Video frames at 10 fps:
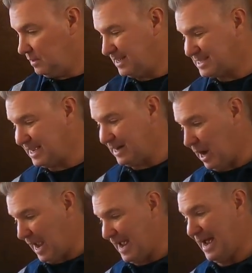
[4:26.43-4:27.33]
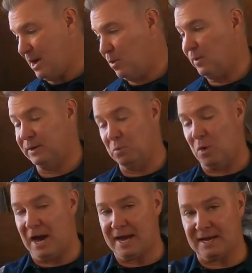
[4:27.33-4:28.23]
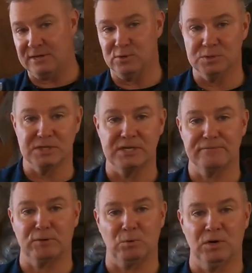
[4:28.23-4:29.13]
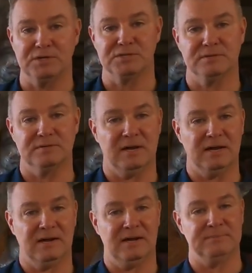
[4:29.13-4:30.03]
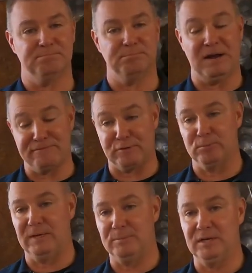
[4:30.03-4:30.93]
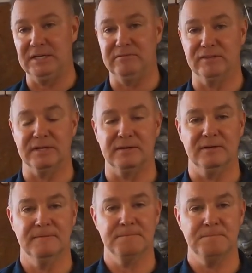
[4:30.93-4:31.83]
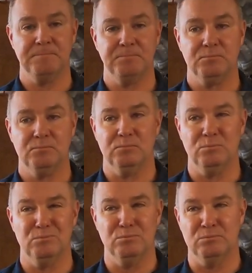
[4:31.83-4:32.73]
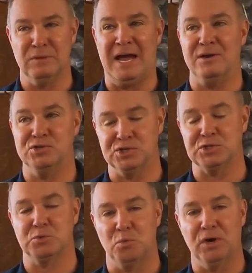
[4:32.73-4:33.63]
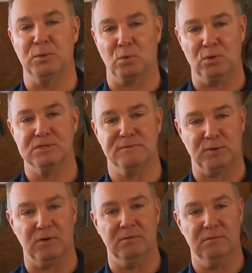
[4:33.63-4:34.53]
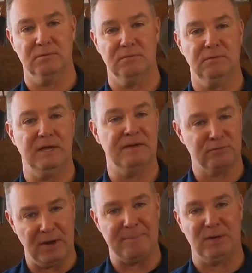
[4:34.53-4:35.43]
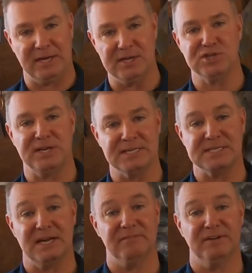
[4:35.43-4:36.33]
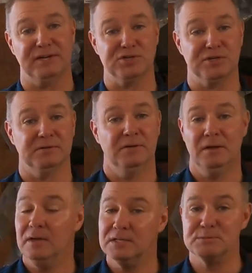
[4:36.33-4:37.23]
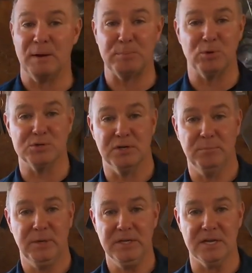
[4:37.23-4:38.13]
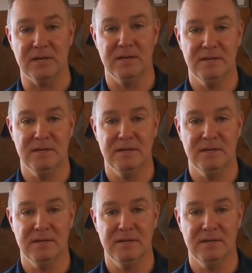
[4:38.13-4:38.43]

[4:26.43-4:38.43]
that's kind of how and why I use the different ones. I firmly believe that not just one works for every application inside of an engine. It's my personal opinion.